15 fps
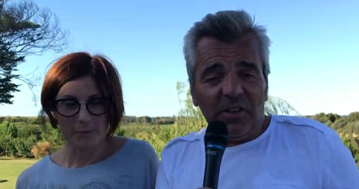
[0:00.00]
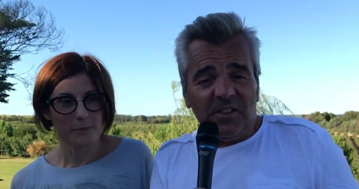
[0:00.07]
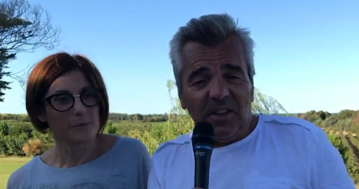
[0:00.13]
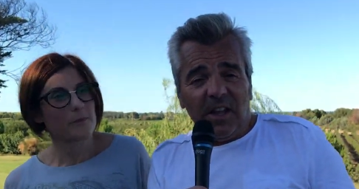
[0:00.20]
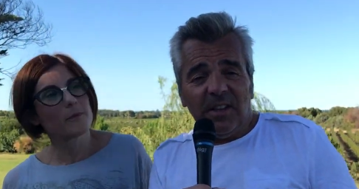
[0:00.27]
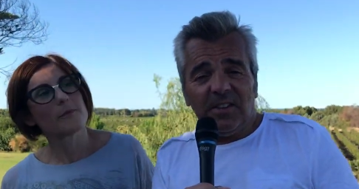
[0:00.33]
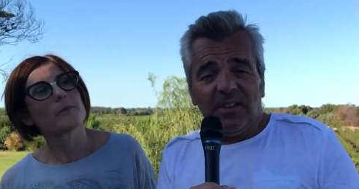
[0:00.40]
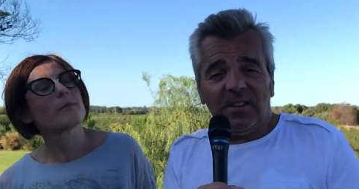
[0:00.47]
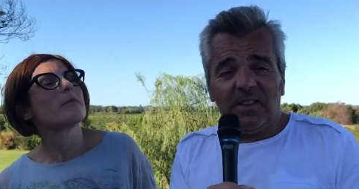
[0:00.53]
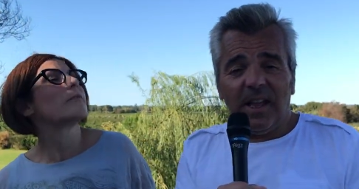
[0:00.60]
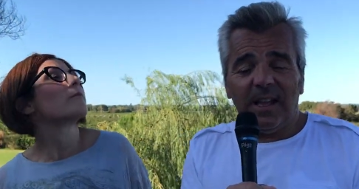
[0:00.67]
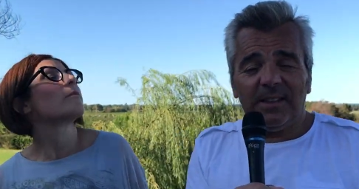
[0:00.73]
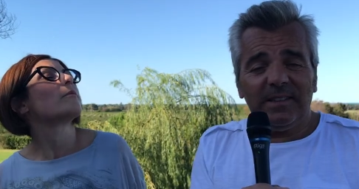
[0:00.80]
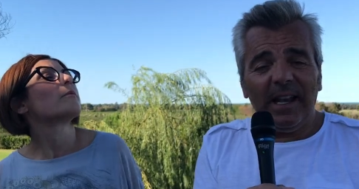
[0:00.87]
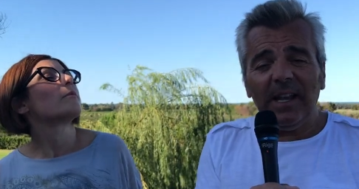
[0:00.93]
Speaker 1: says is
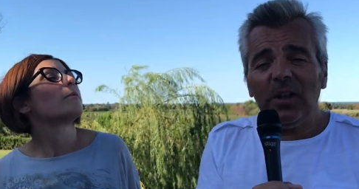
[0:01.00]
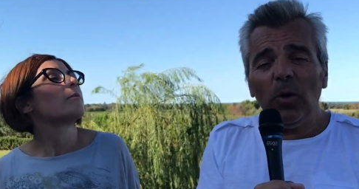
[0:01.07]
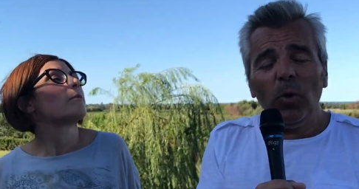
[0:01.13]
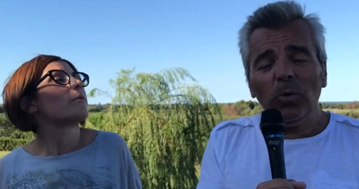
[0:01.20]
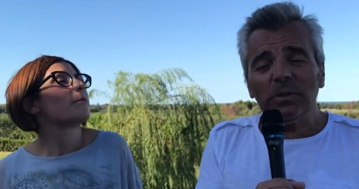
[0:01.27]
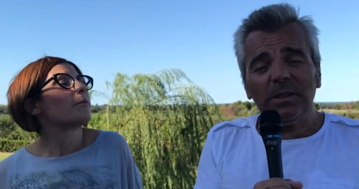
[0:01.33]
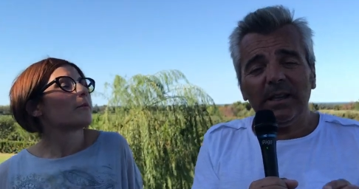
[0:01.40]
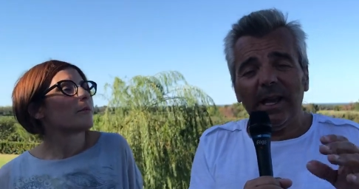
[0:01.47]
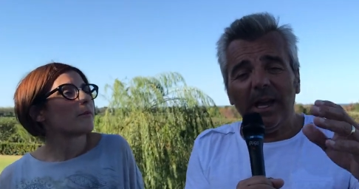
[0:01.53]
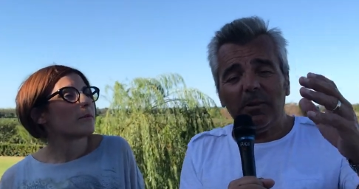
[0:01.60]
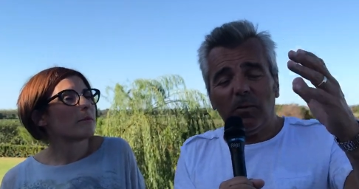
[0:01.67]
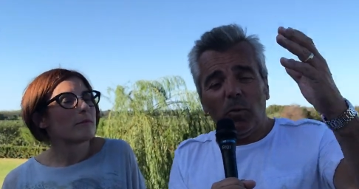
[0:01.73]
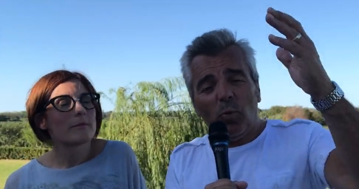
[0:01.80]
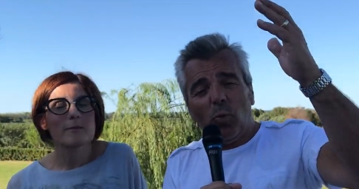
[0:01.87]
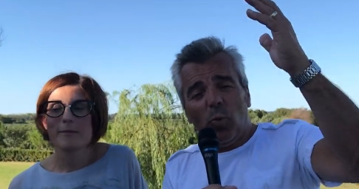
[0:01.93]
that they don't get
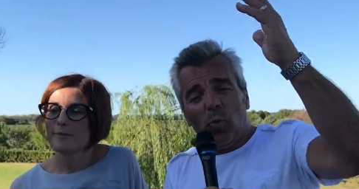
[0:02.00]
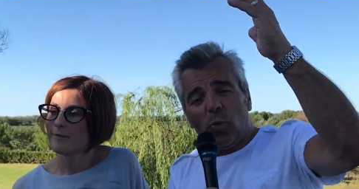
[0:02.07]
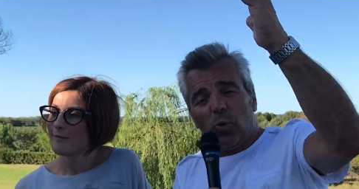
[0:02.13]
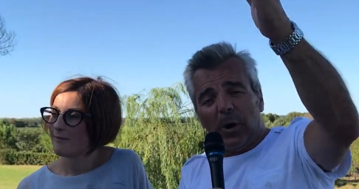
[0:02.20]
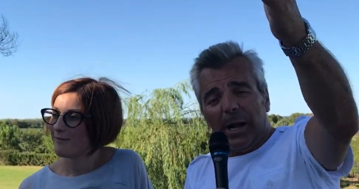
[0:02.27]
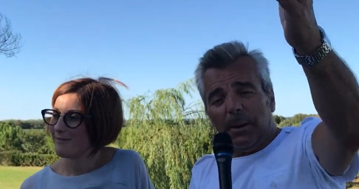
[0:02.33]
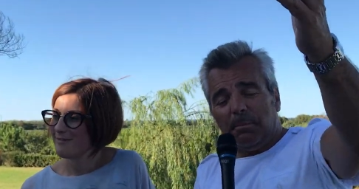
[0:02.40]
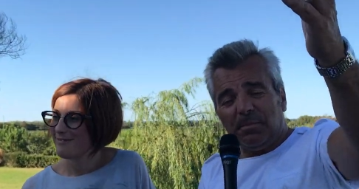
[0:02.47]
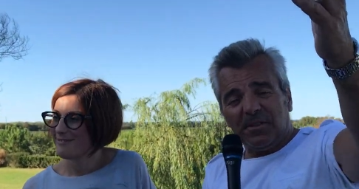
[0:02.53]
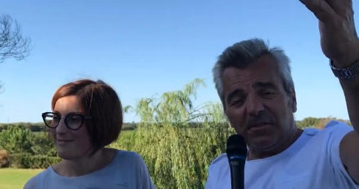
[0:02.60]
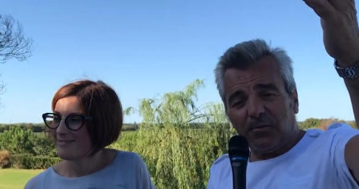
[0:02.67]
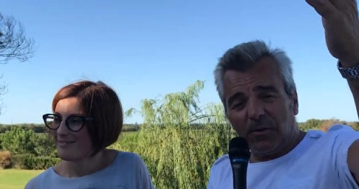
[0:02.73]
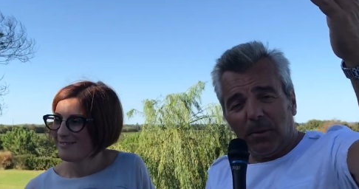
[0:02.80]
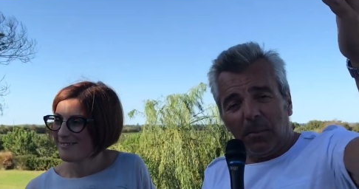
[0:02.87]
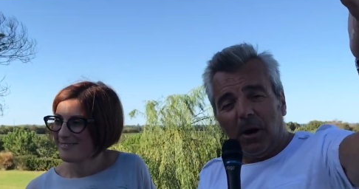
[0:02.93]
grapes
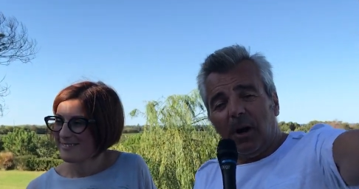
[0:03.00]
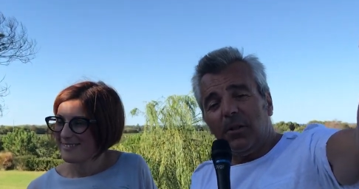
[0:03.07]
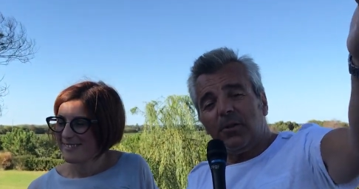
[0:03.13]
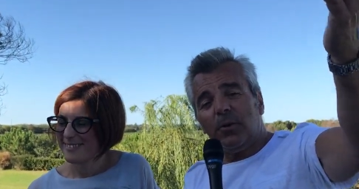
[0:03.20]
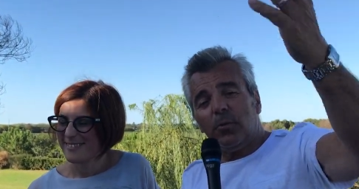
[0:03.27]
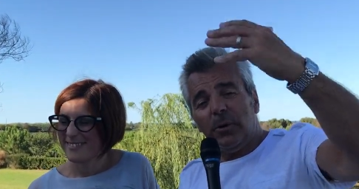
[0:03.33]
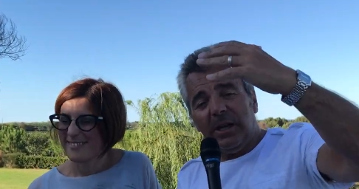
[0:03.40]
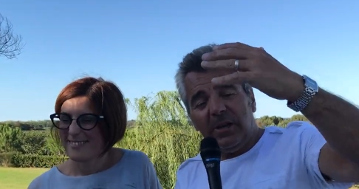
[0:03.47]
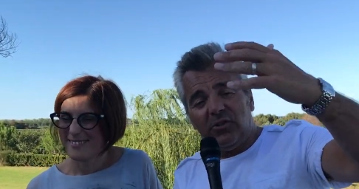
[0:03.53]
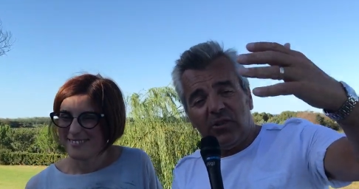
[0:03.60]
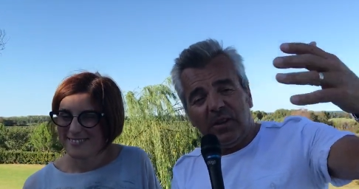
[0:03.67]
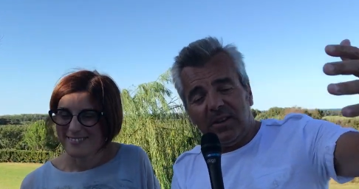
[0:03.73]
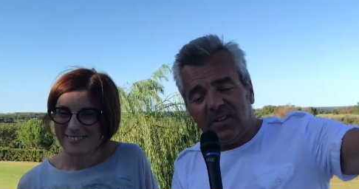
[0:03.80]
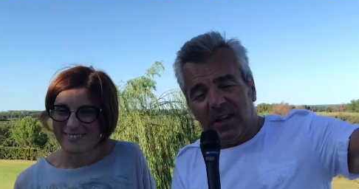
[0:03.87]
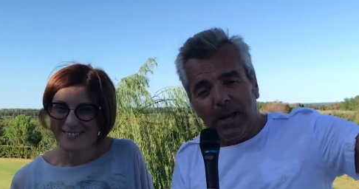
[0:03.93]
from other
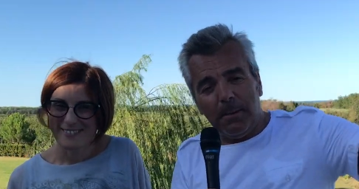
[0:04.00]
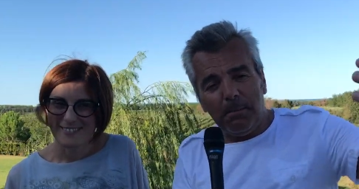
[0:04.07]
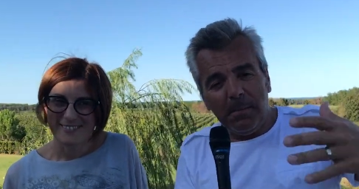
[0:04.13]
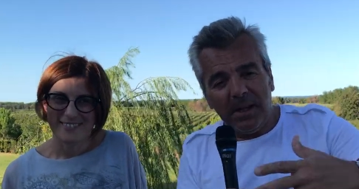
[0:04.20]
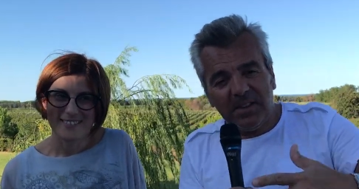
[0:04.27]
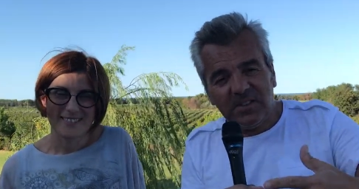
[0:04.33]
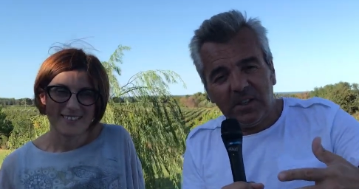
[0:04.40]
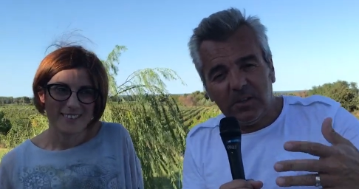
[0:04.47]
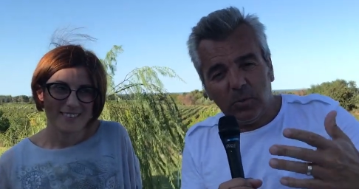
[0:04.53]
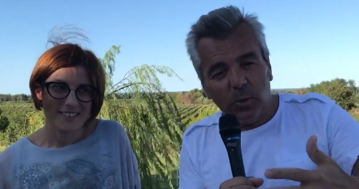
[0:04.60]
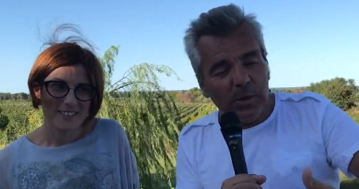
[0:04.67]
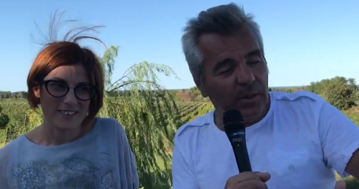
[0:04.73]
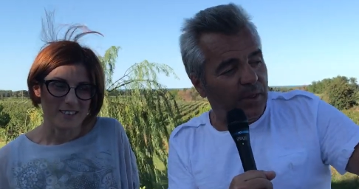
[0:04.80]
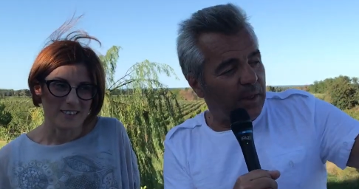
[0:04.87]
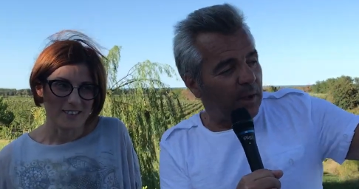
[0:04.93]
regions and mix it
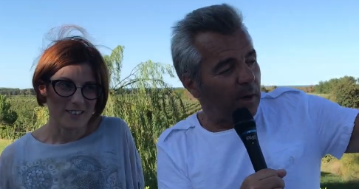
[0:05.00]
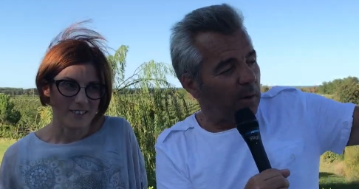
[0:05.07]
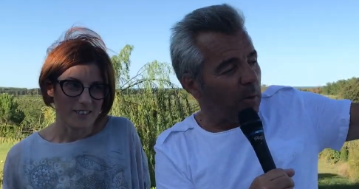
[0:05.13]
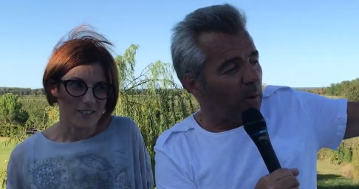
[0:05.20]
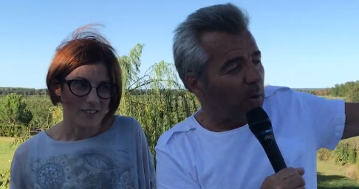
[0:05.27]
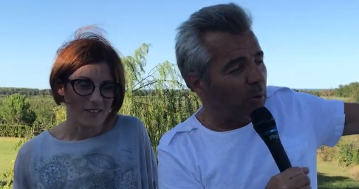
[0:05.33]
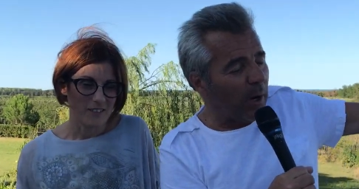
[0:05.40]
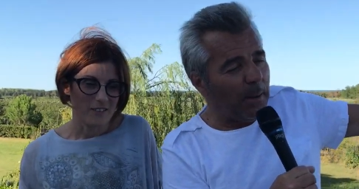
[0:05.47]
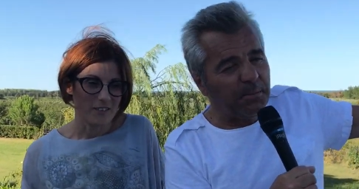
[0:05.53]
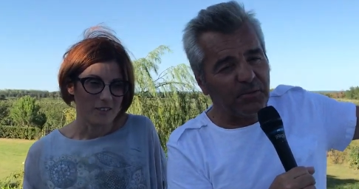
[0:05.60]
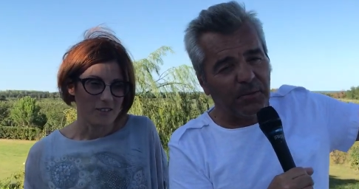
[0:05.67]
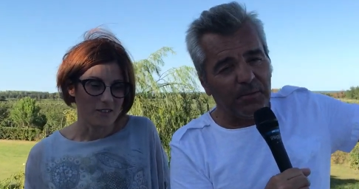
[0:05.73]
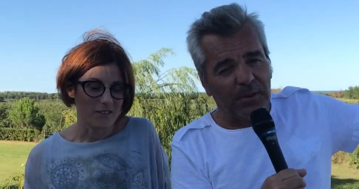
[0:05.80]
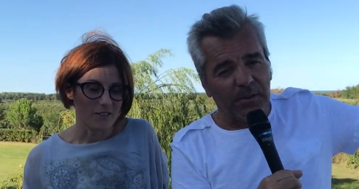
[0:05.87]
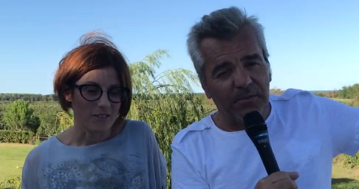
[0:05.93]
with their grapes
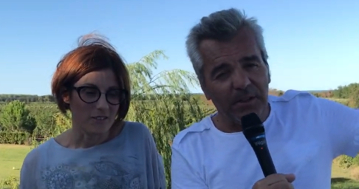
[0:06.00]
from their